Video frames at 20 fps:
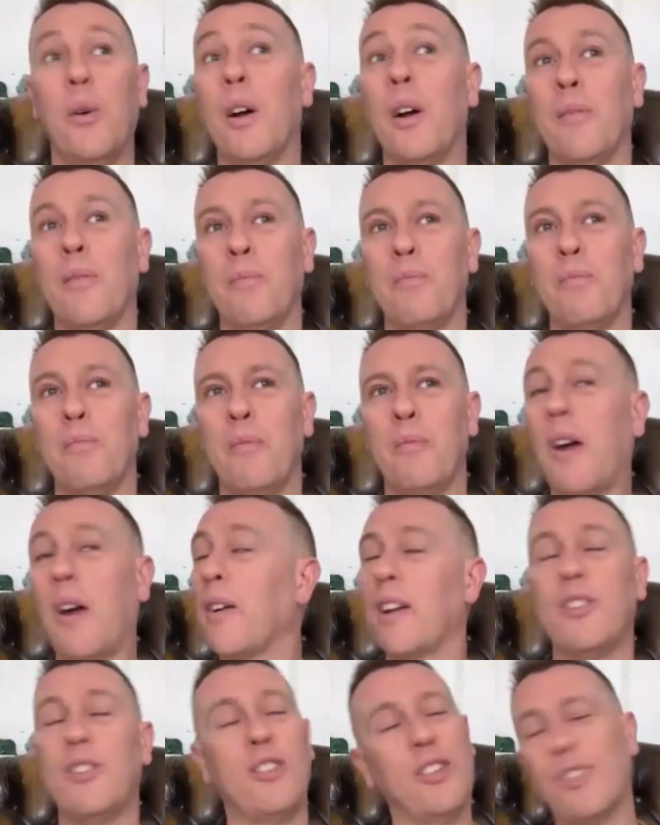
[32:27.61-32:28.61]
Well,
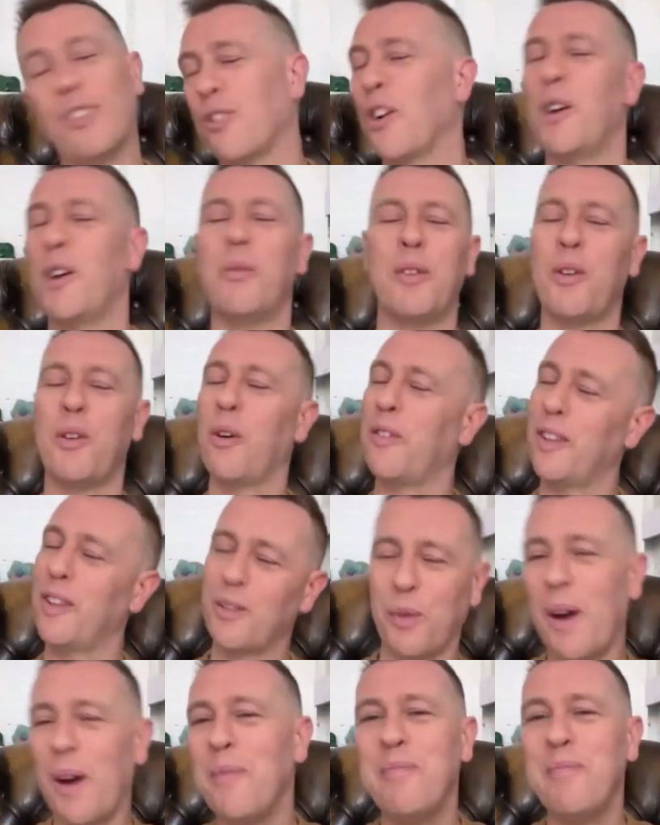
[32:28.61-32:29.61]
I'm going to disagree with you on
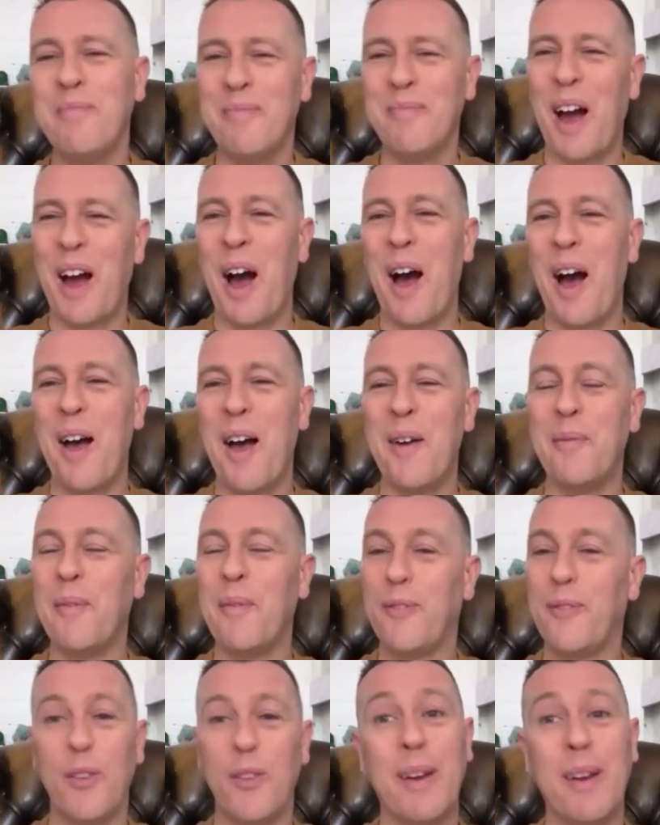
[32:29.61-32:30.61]
this one.
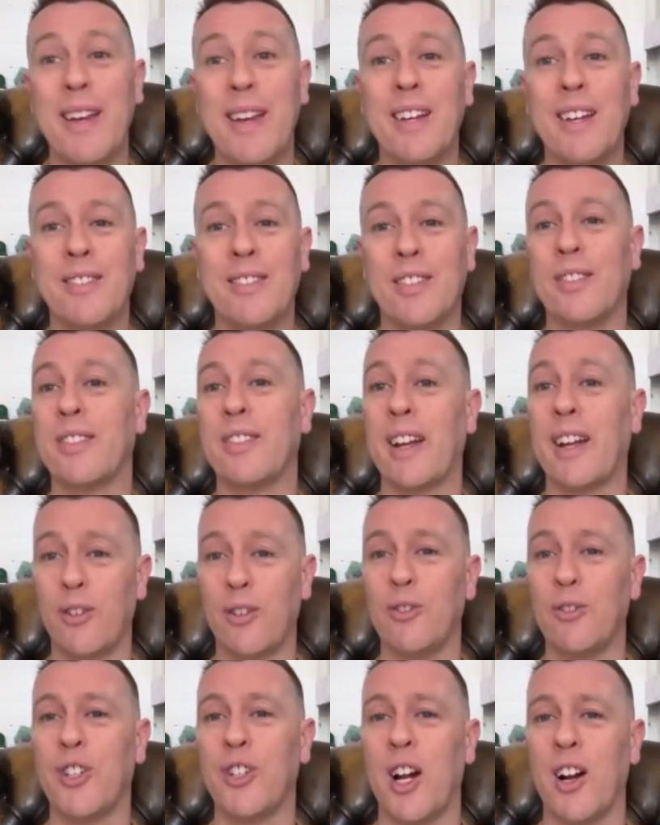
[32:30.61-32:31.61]
For me, it's a
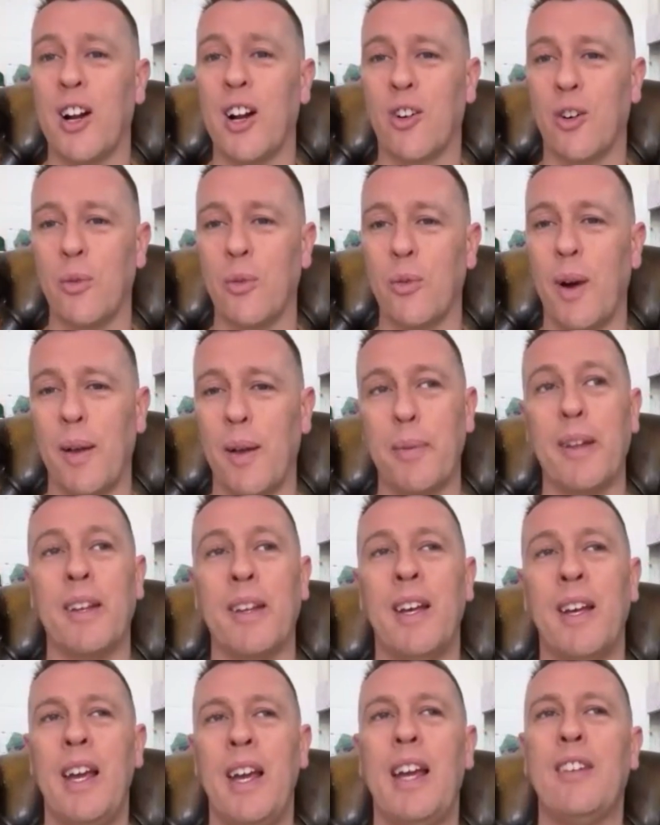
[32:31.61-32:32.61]
sacral chakra one,
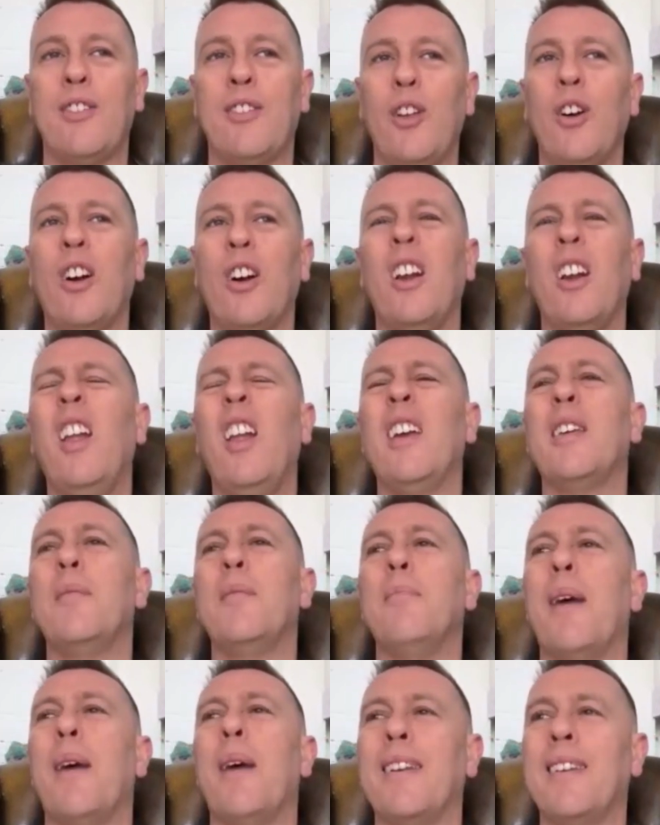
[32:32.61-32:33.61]
but it's not kind of like
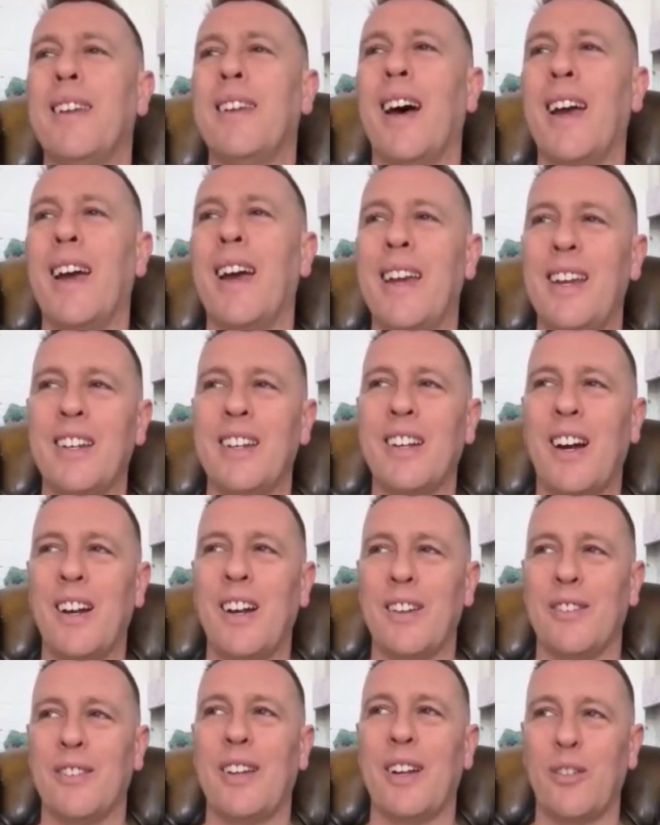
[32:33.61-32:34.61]
your mundane
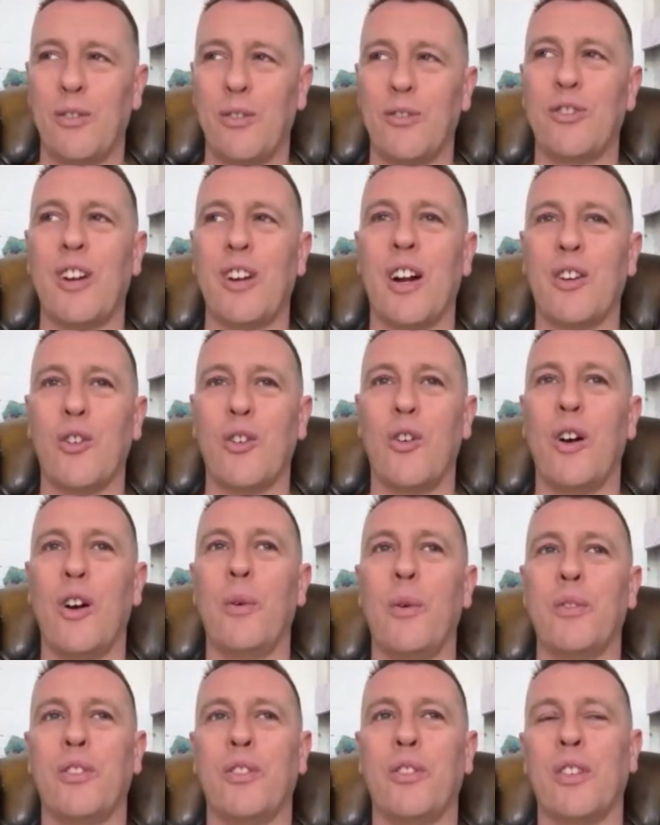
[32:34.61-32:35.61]
kind of sacral chakra
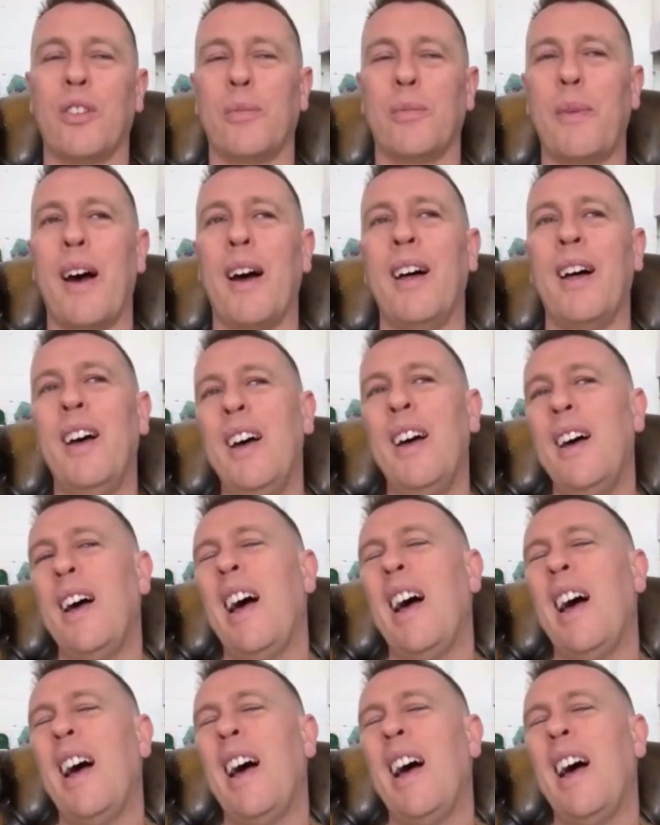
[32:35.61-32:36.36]
oil, which is just about